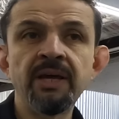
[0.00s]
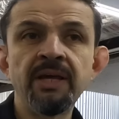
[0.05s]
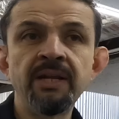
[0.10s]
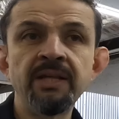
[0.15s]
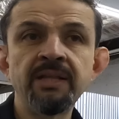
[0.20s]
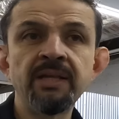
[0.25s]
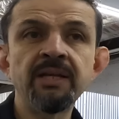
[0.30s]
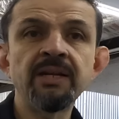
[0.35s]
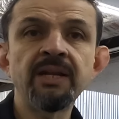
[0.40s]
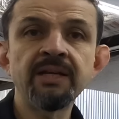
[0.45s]

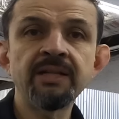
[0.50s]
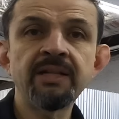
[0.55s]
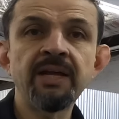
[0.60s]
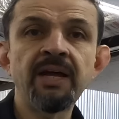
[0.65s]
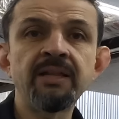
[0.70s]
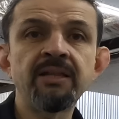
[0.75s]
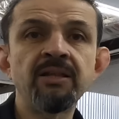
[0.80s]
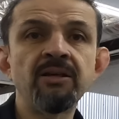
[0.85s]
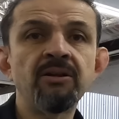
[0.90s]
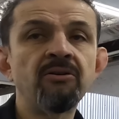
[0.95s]
anything like
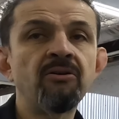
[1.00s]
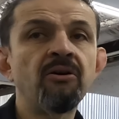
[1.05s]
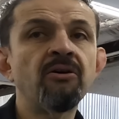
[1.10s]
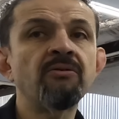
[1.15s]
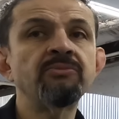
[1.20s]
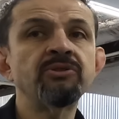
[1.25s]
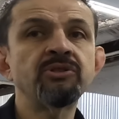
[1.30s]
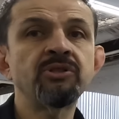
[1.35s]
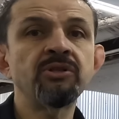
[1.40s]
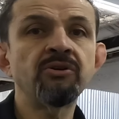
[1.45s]
that, the
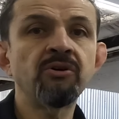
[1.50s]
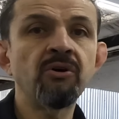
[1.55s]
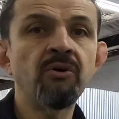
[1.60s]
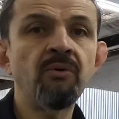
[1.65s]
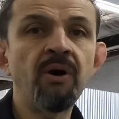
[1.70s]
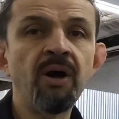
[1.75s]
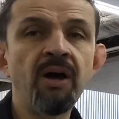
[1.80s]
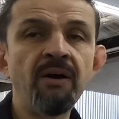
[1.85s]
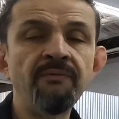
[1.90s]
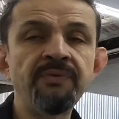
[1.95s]
alarm is gonna
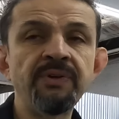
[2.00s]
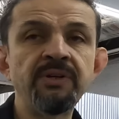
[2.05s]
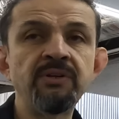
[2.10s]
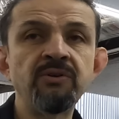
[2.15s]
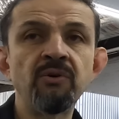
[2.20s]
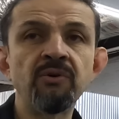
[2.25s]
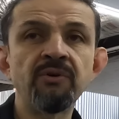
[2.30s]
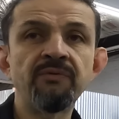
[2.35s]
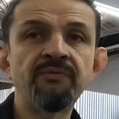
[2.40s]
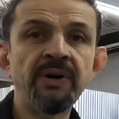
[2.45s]
go off and
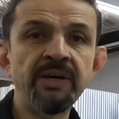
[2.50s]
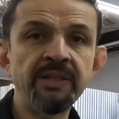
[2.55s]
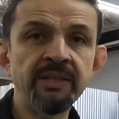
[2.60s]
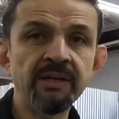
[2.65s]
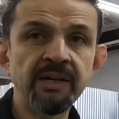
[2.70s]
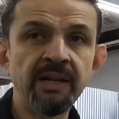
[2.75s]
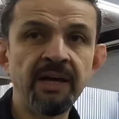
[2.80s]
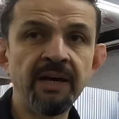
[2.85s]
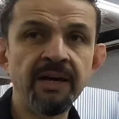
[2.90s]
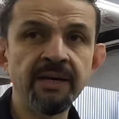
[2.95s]
notify
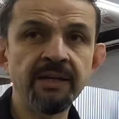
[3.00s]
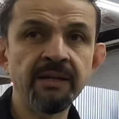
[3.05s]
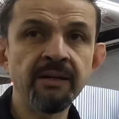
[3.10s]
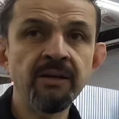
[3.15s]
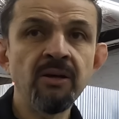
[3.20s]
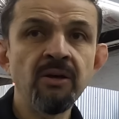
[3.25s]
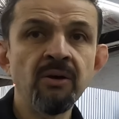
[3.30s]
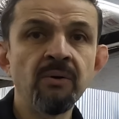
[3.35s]
the client.